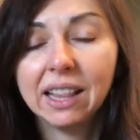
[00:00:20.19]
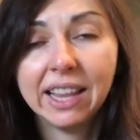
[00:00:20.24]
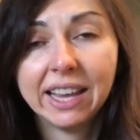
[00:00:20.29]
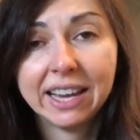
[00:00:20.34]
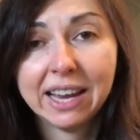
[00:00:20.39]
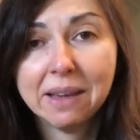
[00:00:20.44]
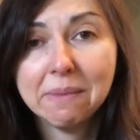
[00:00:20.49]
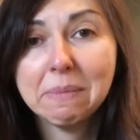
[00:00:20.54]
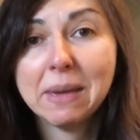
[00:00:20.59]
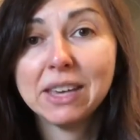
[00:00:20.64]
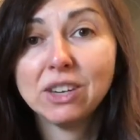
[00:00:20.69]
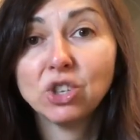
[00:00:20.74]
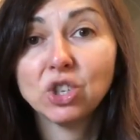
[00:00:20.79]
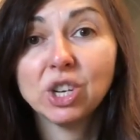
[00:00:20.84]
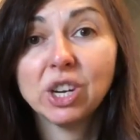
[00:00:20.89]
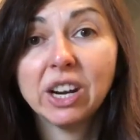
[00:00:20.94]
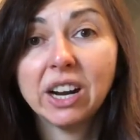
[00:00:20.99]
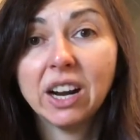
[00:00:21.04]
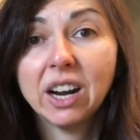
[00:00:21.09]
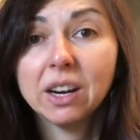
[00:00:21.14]
like I
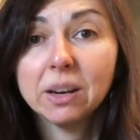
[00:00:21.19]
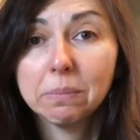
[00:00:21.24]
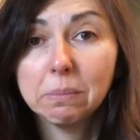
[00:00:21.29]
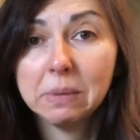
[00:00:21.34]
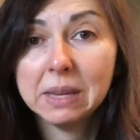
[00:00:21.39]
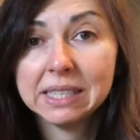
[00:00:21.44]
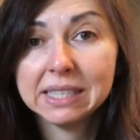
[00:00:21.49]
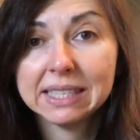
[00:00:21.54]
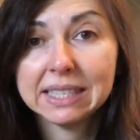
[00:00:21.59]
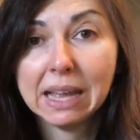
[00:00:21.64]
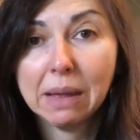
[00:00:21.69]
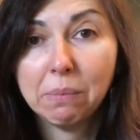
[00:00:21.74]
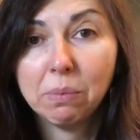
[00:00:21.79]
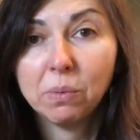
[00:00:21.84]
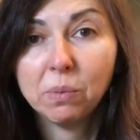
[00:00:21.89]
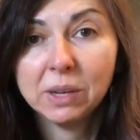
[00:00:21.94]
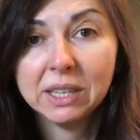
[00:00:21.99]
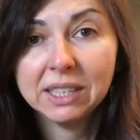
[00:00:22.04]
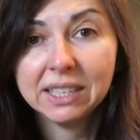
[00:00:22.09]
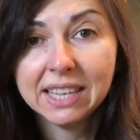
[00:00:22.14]
mentioned, are mixed
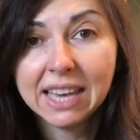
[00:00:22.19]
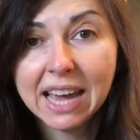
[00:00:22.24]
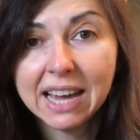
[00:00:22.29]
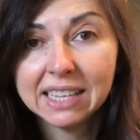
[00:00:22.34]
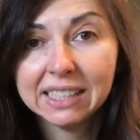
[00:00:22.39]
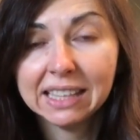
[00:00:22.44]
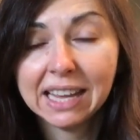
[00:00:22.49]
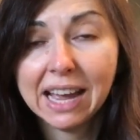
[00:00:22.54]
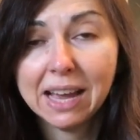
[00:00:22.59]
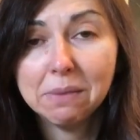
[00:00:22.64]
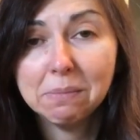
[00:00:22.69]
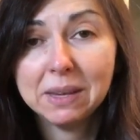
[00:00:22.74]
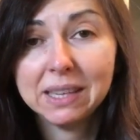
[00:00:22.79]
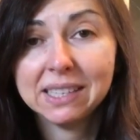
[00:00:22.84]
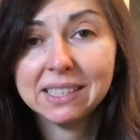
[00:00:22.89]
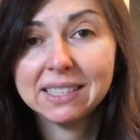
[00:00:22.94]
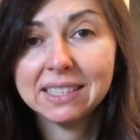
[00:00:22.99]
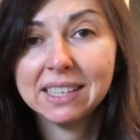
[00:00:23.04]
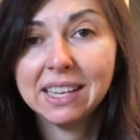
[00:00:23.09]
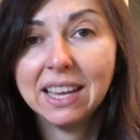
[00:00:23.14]
up with cacti
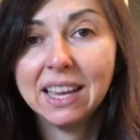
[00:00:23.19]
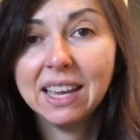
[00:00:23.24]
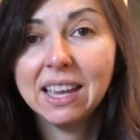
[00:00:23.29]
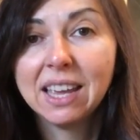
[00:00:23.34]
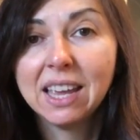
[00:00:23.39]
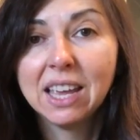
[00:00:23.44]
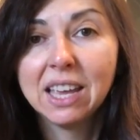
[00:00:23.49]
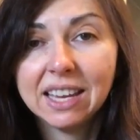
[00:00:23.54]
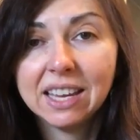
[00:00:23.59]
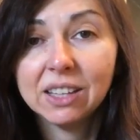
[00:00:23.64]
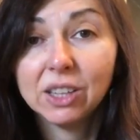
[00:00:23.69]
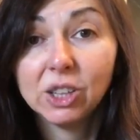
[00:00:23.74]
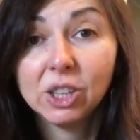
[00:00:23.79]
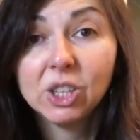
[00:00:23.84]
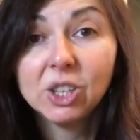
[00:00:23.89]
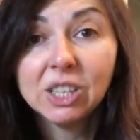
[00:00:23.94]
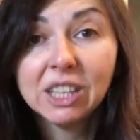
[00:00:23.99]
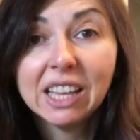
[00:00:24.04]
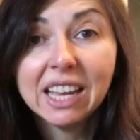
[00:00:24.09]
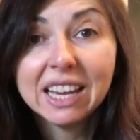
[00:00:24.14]
because they
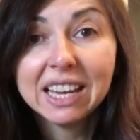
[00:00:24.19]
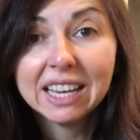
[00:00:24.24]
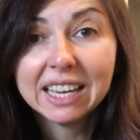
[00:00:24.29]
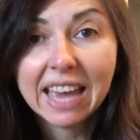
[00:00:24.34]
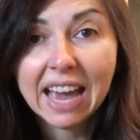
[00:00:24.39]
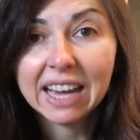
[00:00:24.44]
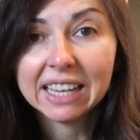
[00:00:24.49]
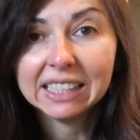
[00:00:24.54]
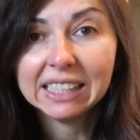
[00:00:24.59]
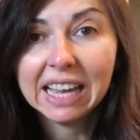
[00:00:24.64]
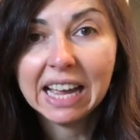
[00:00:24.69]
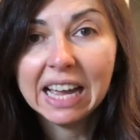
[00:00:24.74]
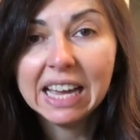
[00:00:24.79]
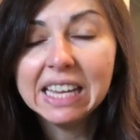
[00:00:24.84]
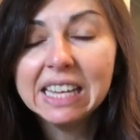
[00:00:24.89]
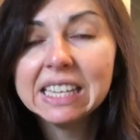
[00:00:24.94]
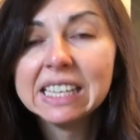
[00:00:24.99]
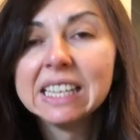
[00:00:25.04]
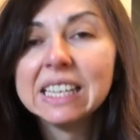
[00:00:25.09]
look like cacti.